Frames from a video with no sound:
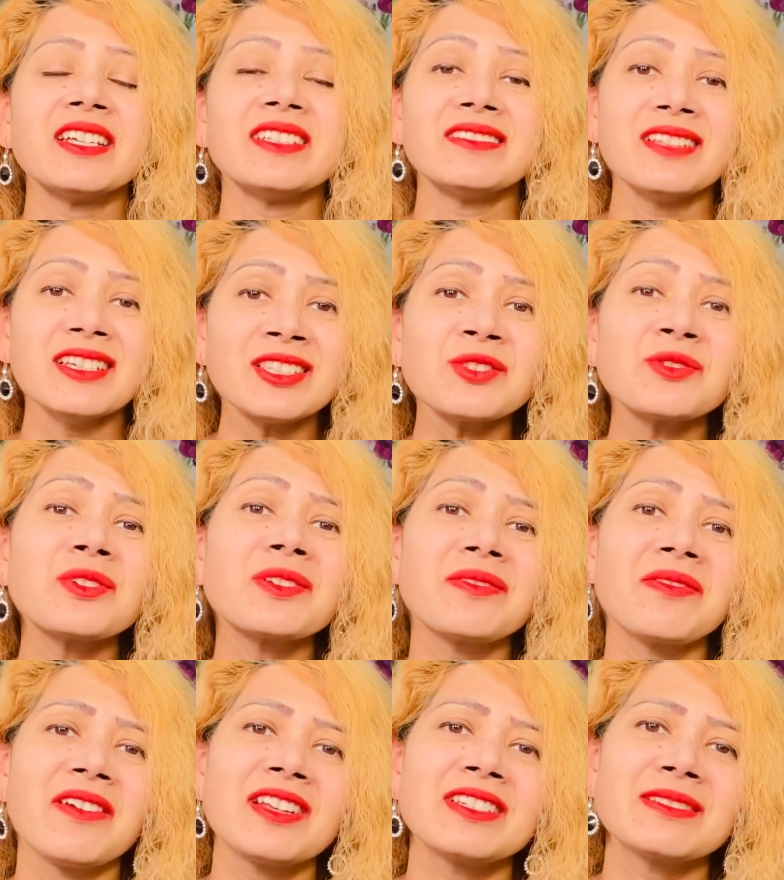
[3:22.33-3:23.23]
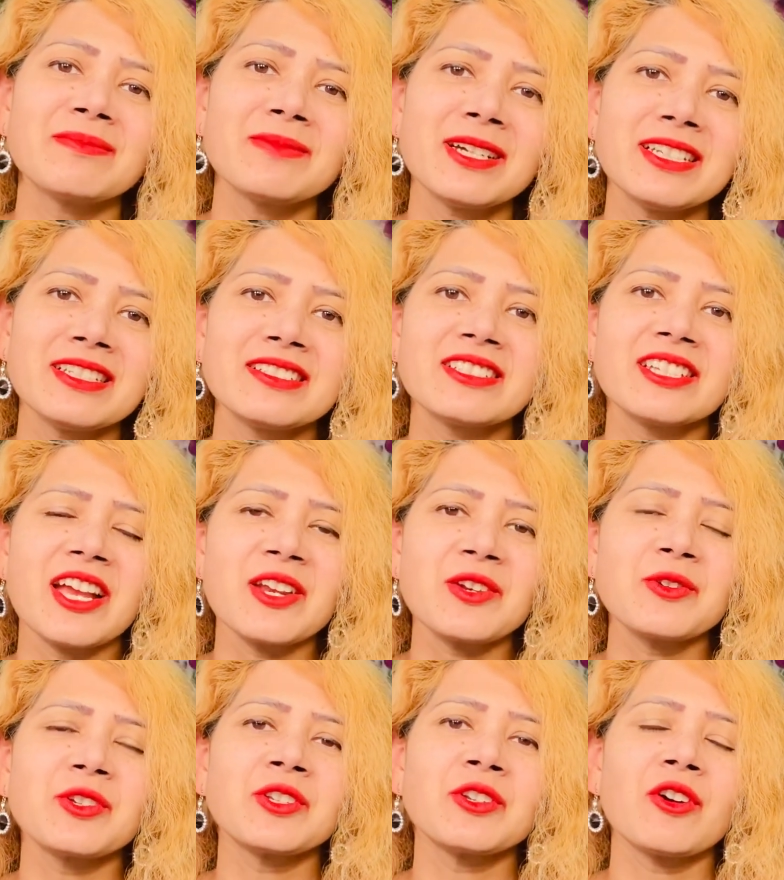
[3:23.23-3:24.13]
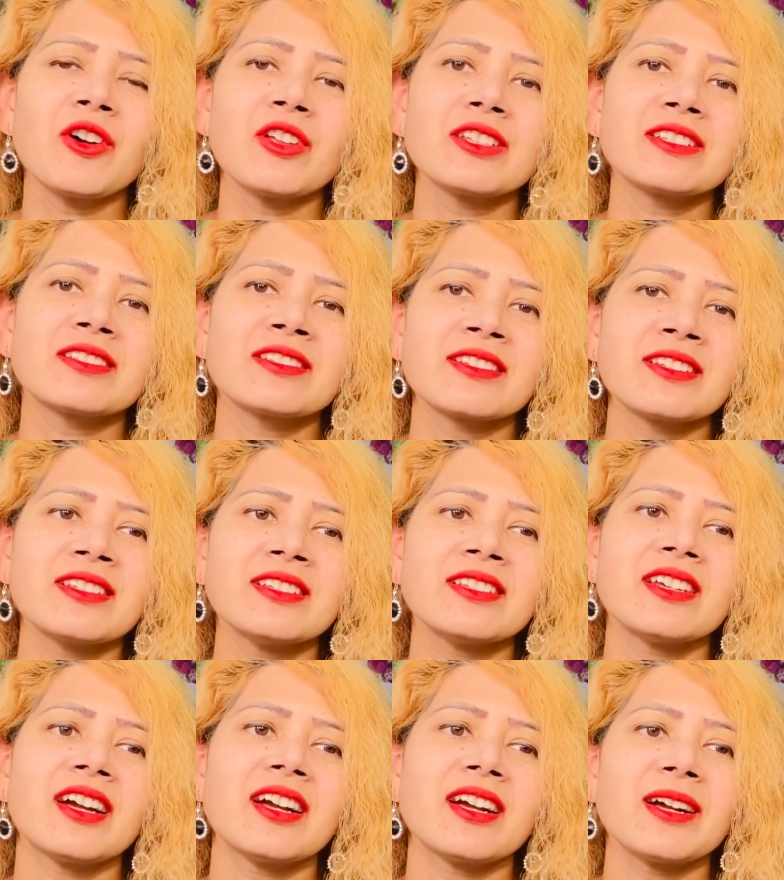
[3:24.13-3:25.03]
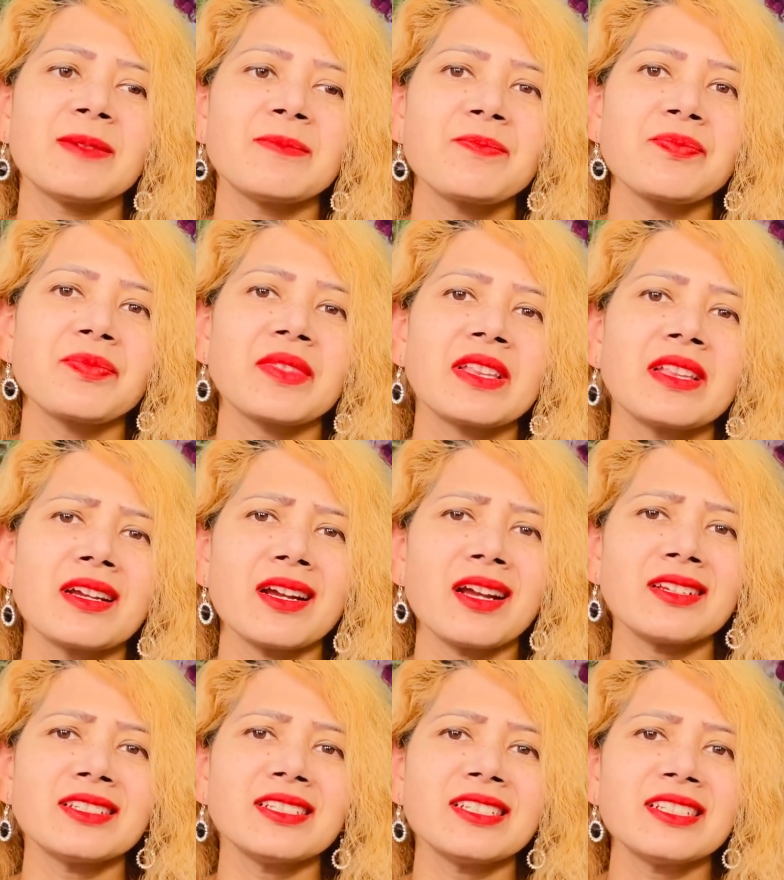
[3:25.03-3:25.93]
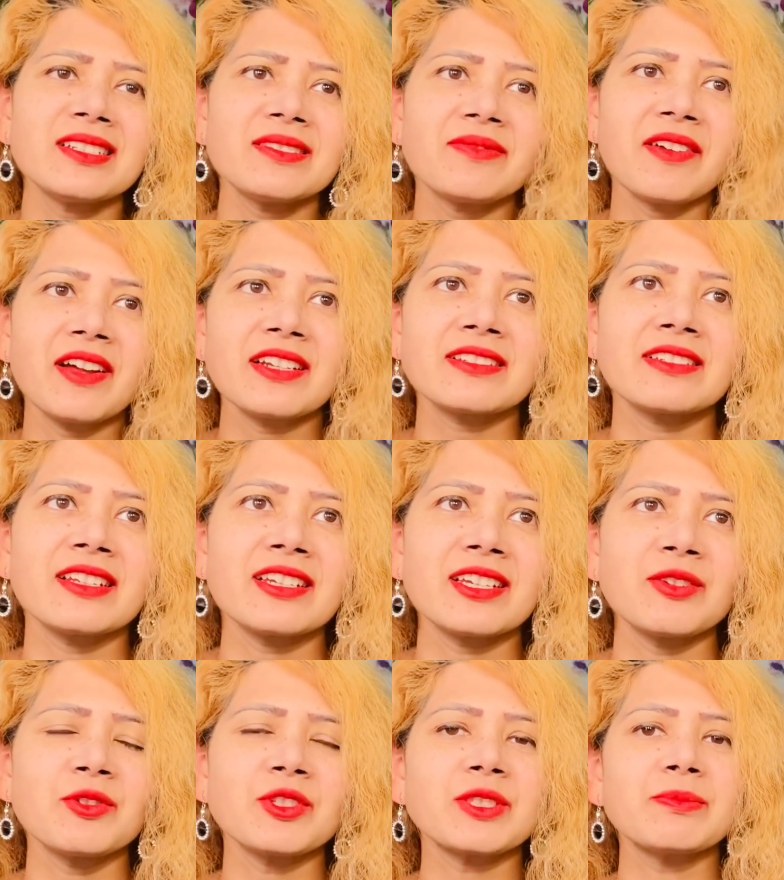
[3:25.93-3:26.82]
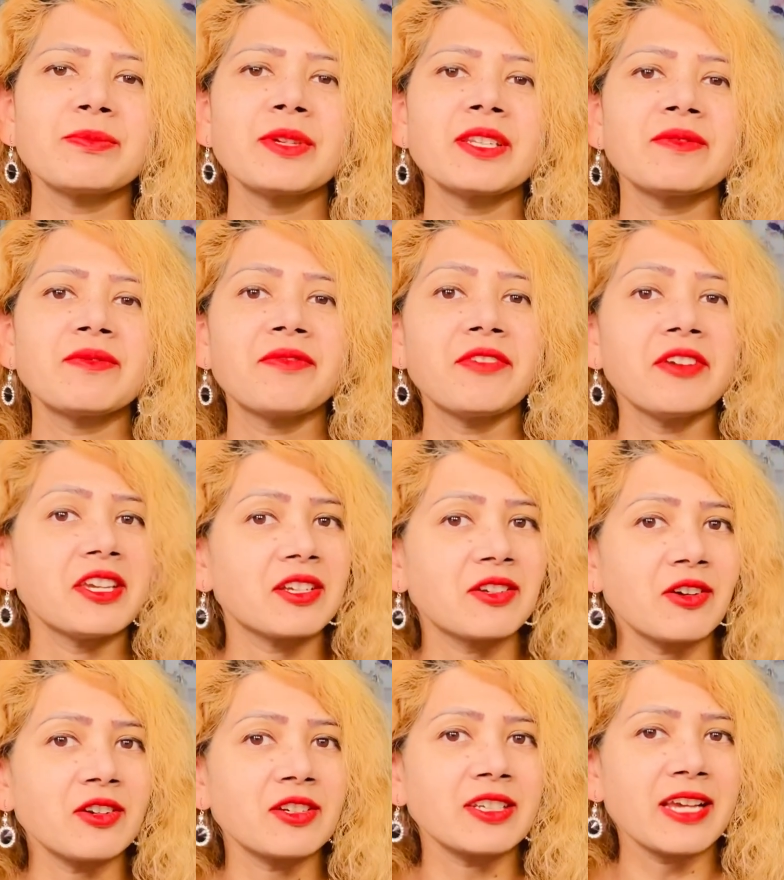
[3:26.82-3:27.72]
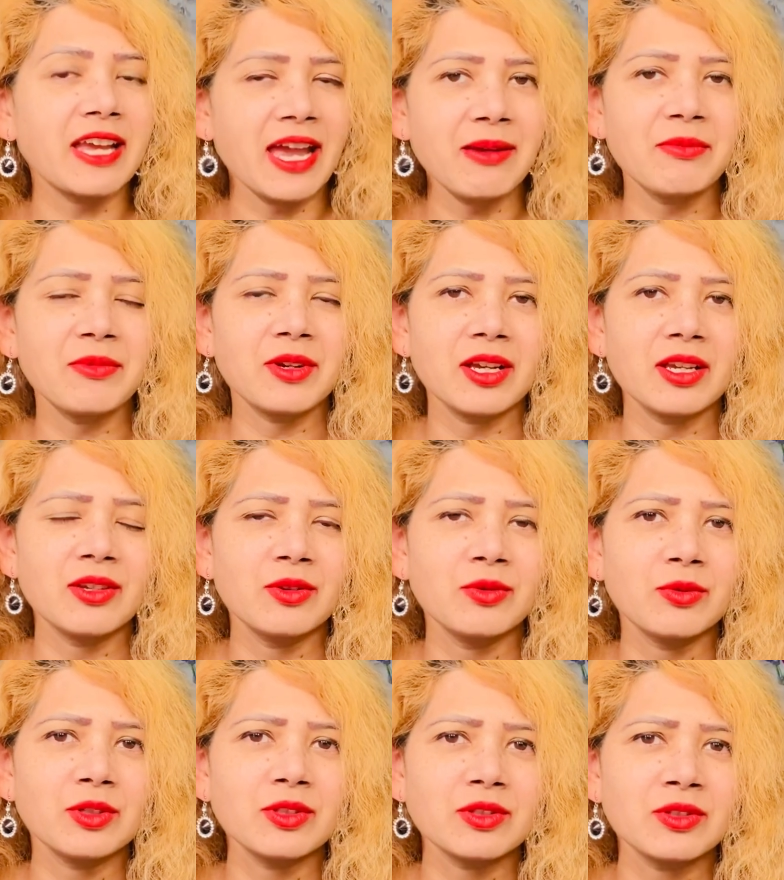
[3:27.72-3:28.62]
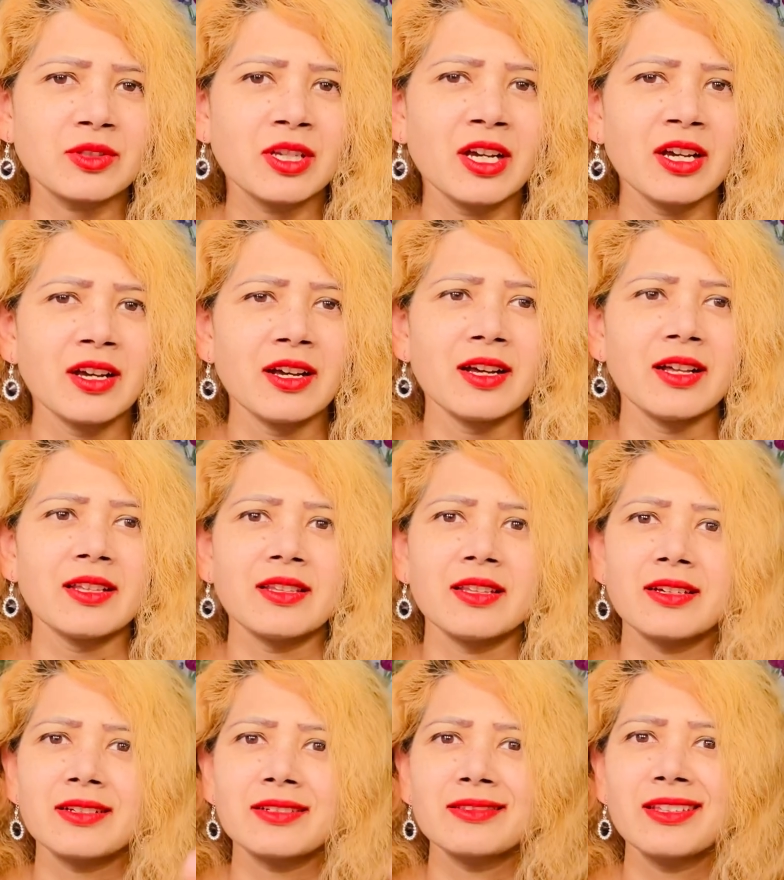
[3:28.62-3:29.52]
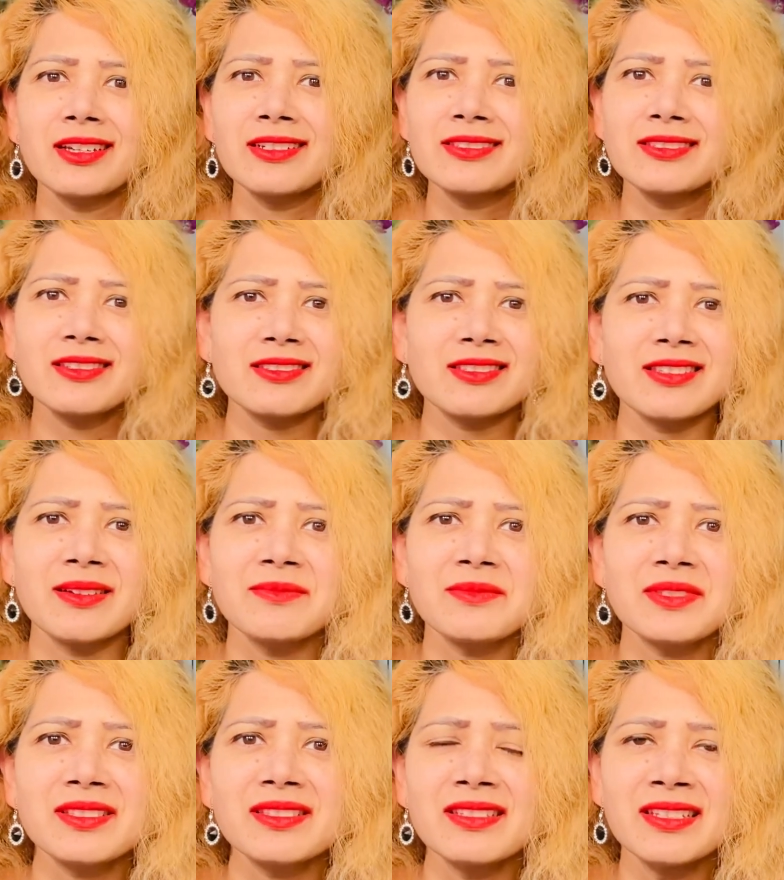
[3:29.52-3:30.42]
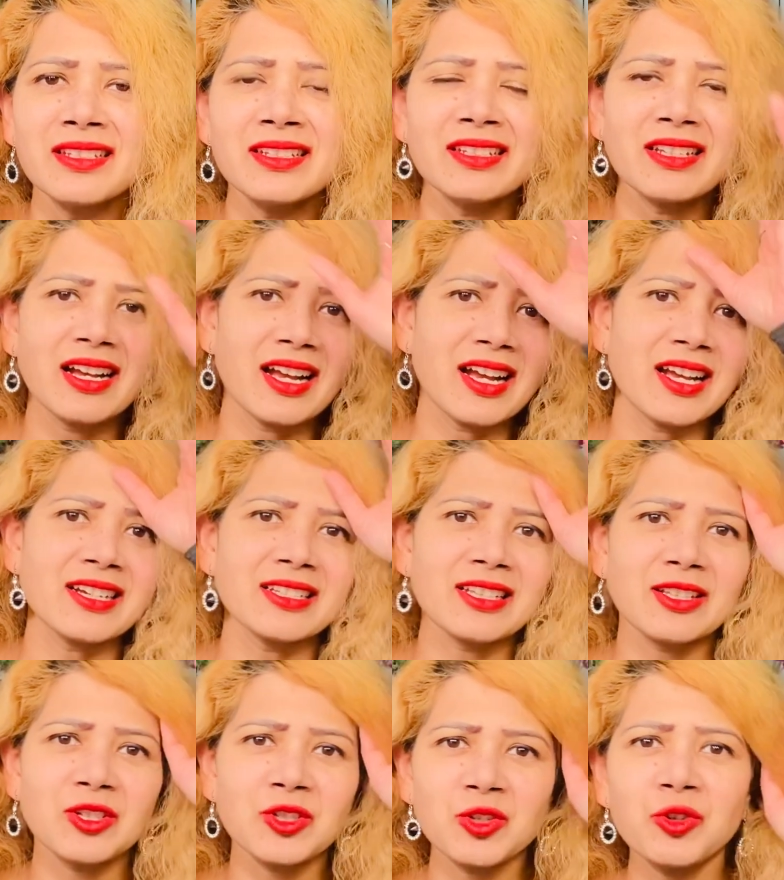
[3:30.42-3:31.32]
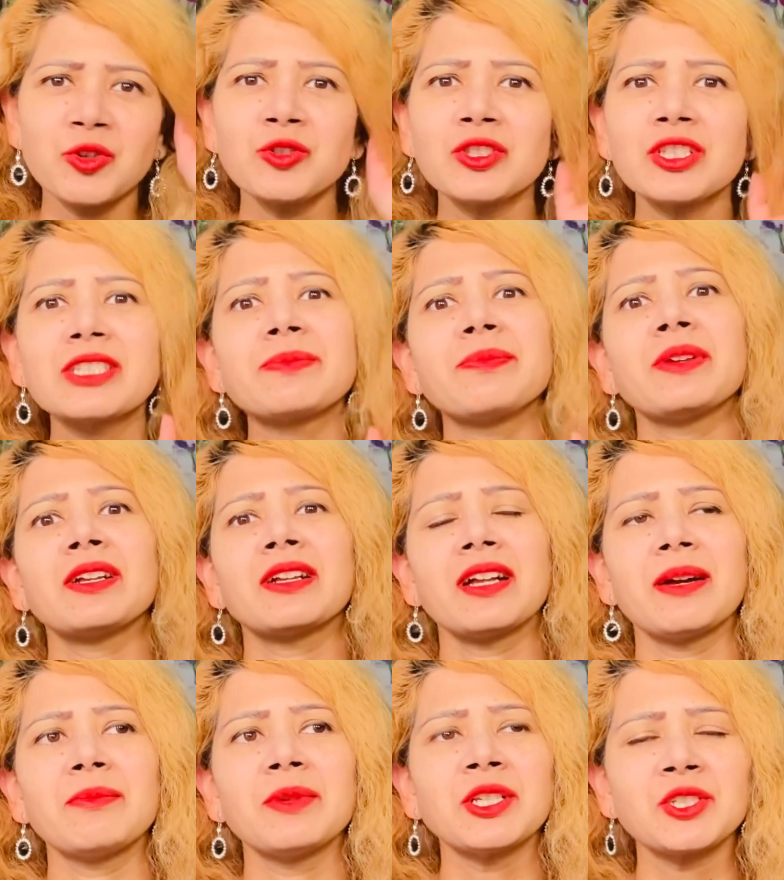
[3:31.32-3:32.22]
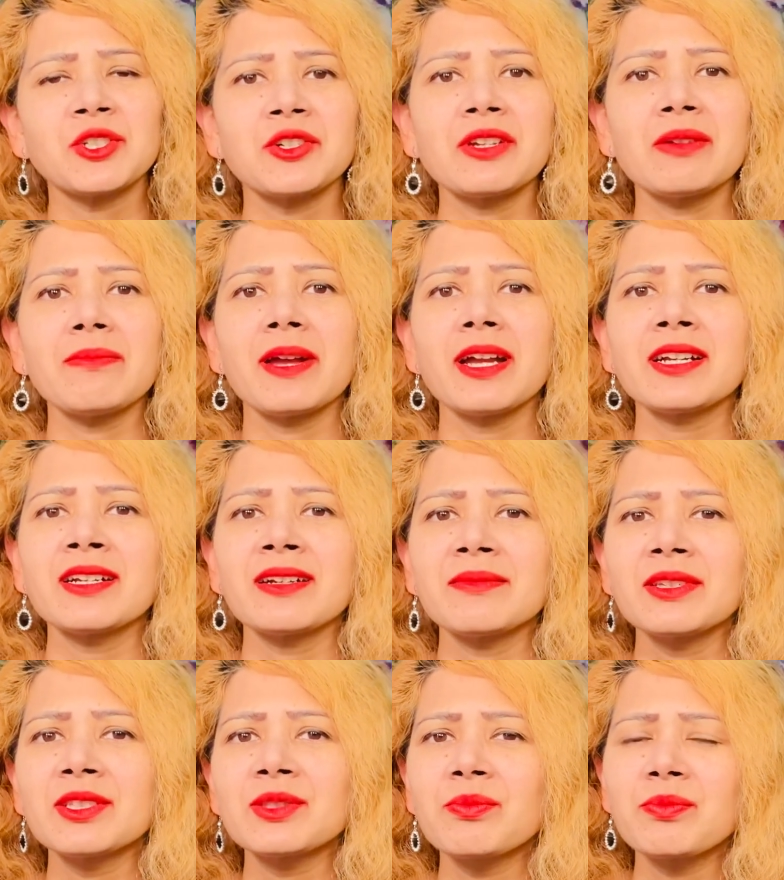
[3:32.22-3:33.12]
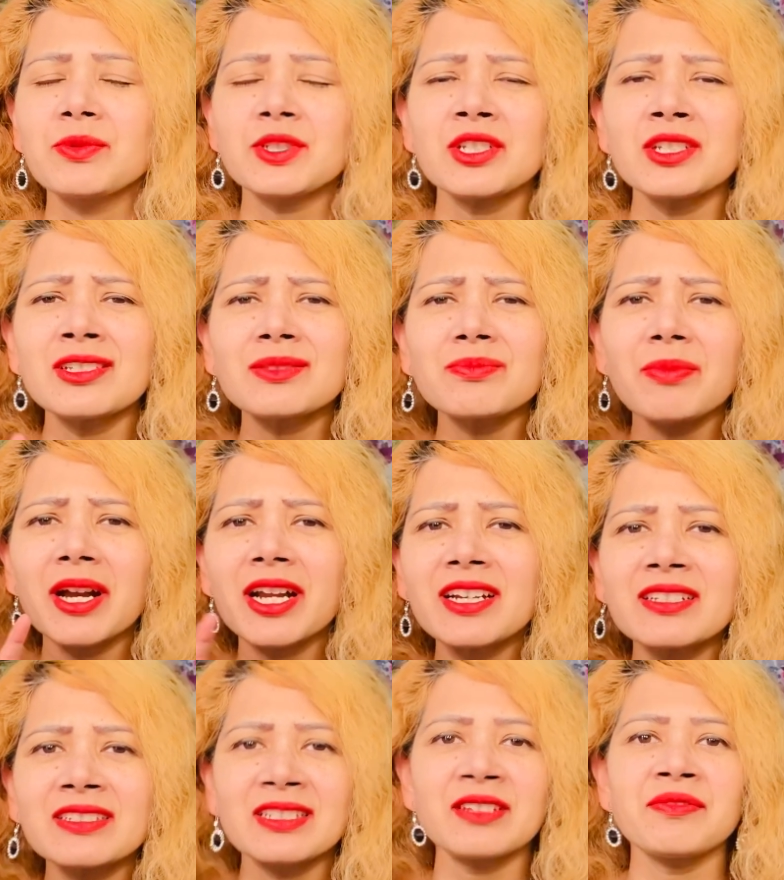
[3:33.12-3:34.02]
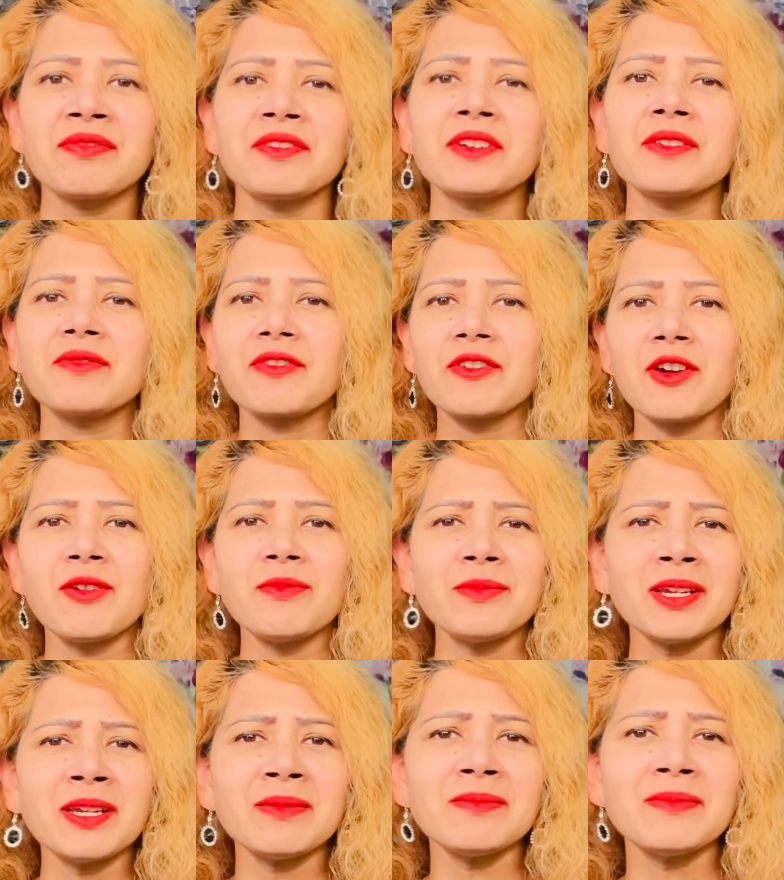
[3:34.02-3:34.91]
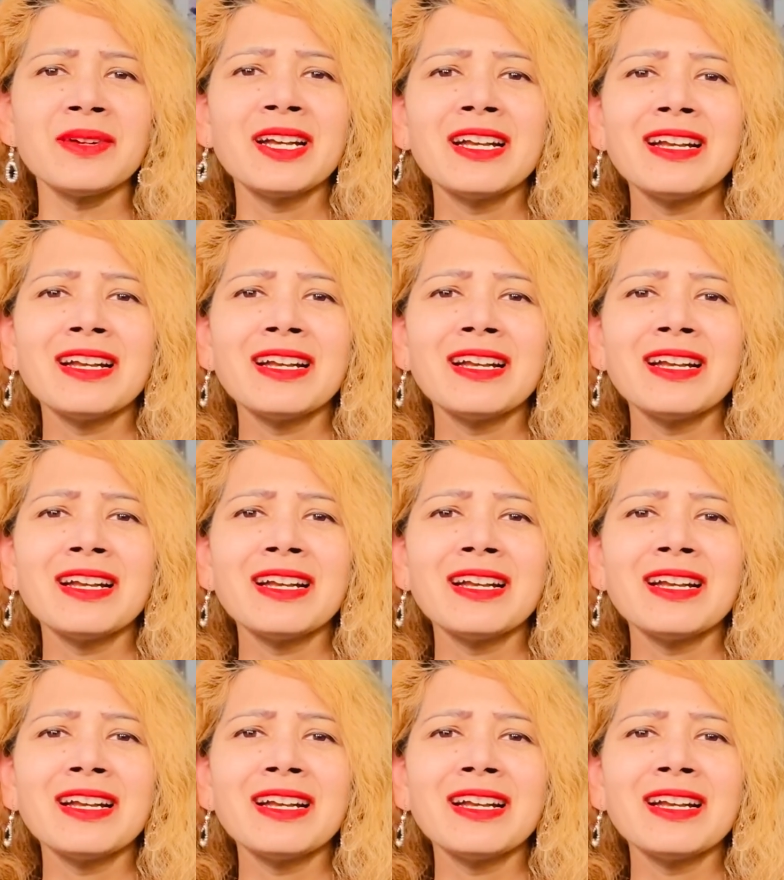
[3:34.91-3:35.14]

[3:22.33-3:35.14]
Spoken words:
This one felt very genuine, honestly. Like I didn't felt like he was being fake on camera. He was like, there is some scene, and the truth is, Victoria Beckham, she's very different from him.